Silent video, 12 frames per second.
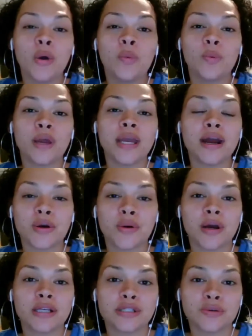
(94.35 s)
we are
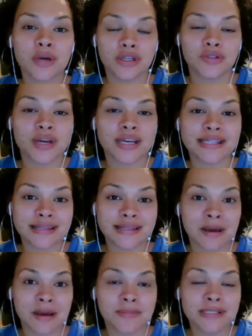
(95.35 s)
going to address
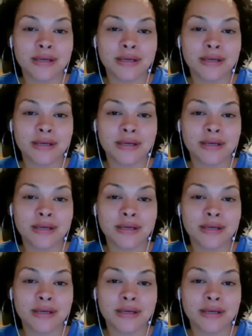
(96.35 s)
them.